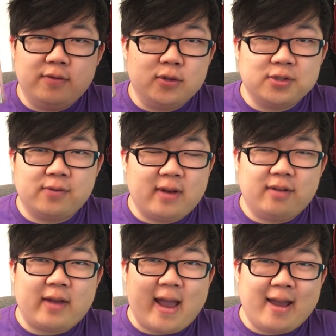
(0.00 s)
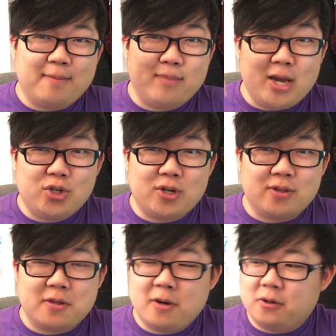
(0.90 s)
If you're just a fan of
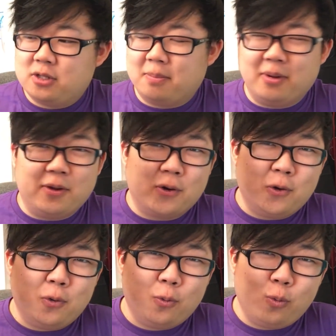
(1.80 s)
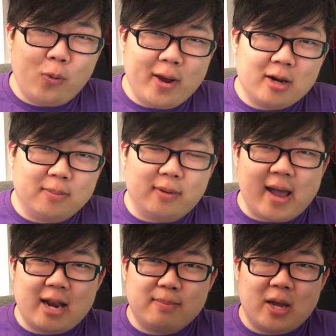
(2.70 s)
animation, there are some incredible
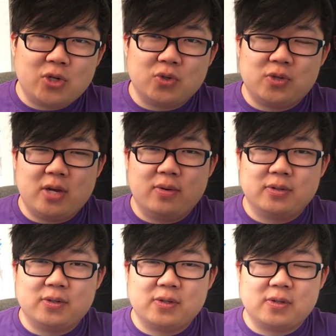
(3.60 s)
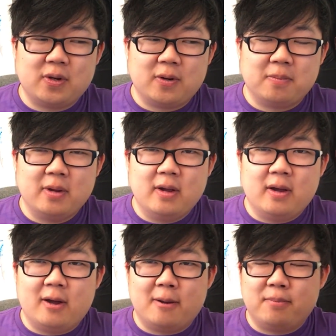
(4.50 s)
animation sequences in here.
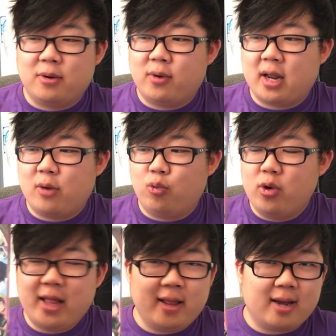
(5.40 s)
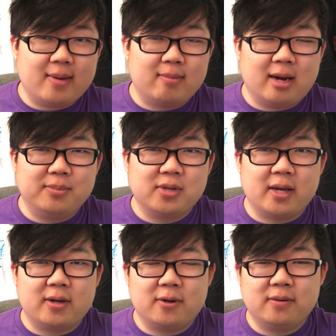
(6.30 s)
But what I really like about Mob
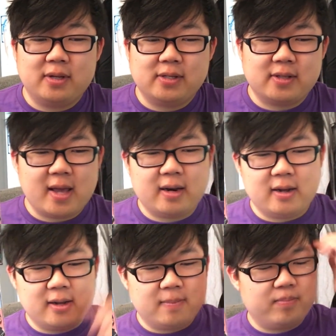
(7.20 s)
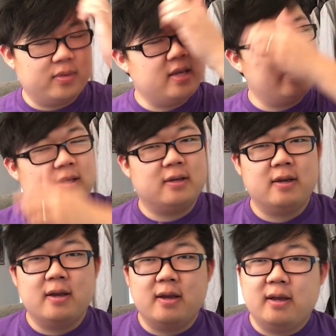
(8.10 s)
Psycho is that it
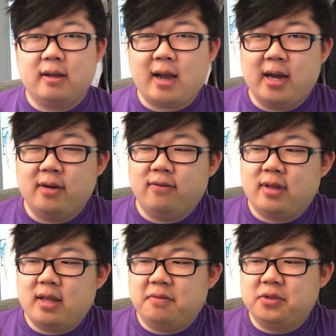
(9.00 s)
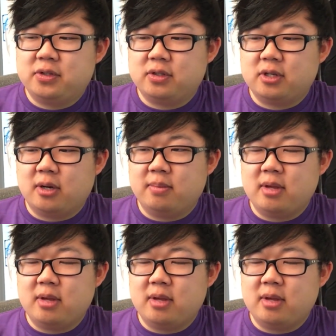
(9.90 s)
kind of gives some